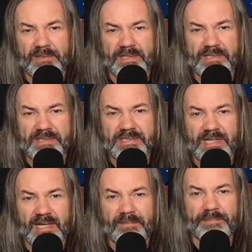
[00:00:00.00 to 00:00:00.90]
you look and you
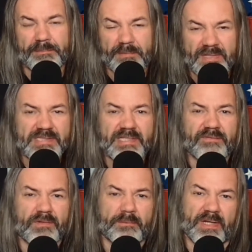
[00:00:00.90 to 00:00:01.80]
say,
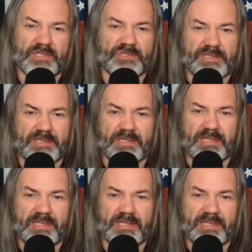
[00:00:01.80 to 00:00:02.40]
misinformation.